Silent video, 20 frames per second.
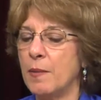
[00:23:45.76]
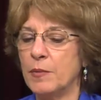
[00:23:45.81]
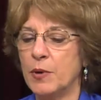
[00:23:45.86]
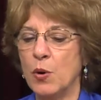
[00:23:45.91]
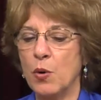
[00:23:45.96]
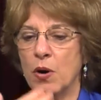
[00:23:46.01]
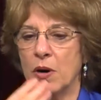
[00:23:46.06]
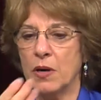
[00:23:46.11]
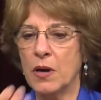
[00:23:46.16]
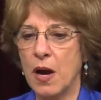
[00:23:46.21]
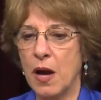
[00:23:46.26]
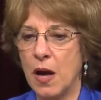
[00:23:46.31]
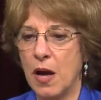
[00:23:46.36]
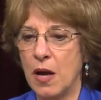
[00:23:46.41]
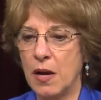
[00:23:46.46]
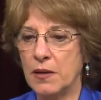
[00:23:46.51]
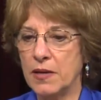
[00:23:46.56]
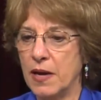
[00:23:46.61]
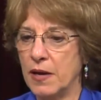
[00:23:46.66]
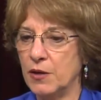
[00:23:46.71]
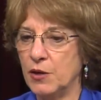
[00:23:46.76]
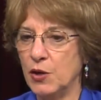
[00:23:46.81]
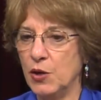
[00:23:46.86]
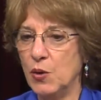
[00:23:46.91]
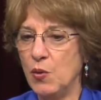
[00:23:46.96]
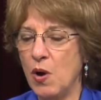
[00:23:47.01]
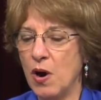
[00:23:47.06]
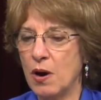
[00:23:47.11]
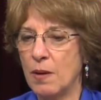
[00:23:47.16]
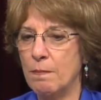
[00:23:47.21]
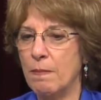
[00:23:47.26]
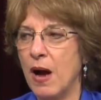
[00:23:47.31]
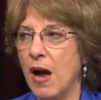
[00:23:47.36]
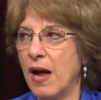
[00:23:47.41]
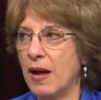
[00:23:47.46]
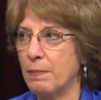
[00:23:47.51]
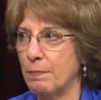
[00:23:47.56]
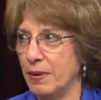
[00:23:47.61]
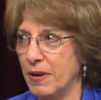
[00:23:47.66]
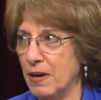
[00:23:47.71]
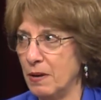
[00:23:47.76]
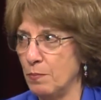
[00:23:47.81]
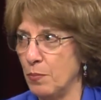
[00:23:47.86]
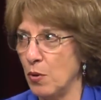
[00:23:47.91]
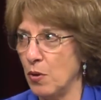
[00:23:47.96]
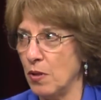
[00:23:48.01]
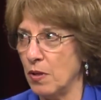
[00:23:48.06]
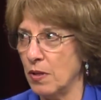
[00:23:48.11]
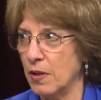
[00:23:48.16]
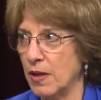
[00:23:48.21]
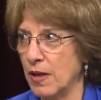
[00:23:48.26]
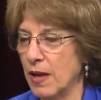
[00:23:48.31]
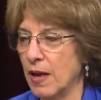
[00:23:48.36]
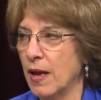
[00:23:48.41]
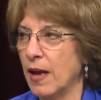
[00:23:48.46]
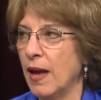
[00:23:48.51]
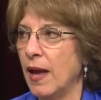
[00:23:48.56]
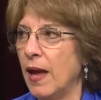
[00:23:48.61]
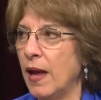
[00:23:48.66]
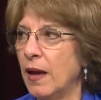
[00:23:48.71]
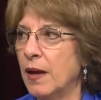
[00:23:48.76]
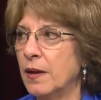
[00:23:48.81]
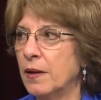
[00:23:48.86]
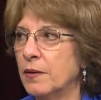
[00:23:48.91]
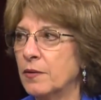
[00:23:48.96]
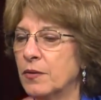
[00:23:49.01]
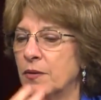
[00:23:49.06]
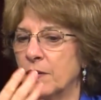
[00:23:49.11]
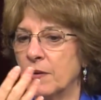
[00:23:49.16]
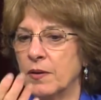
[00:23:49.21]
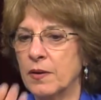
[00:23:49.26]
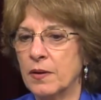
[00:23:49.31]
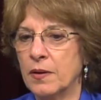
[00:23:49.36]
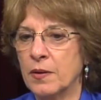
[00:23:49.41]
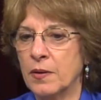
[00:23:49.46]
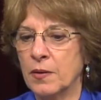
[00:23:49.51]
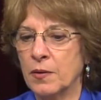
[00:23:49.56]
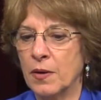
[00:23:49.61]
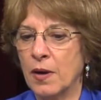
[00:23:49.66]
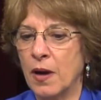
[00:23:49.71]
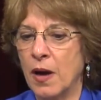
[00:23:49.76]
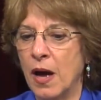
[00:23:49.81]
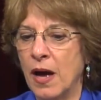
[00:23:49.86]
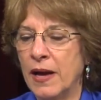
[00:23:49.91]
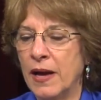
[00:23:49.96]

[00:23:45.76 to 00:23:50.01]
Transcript: your God, and you are my people, and I